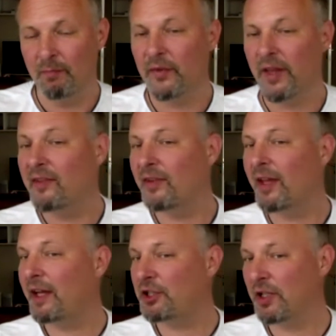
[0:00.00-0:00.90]
That's
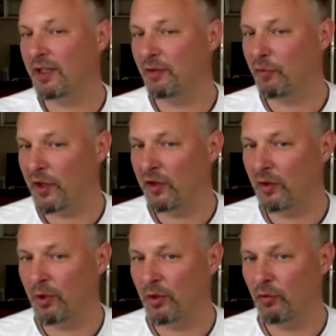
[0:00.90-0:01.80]
actually the
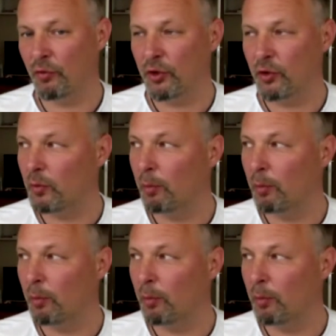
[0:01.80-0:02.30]
fundament for you to